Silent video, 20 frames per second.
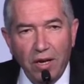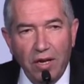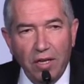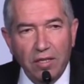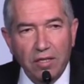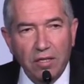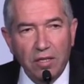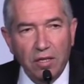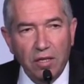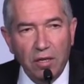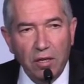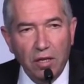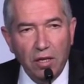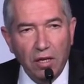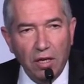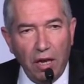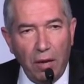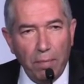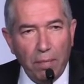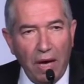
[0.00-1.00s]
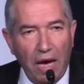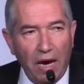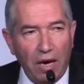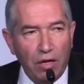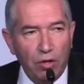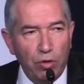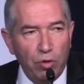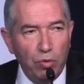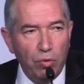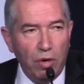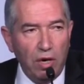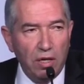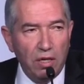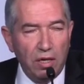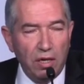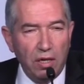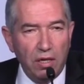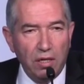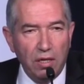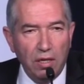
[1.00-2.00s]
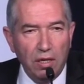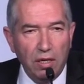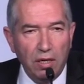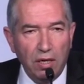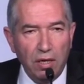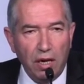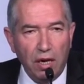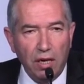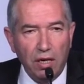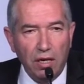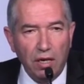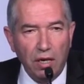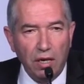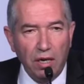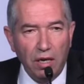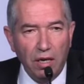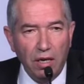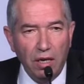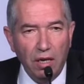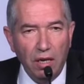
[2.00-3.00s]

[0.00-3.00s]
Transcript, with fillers: It came back to 290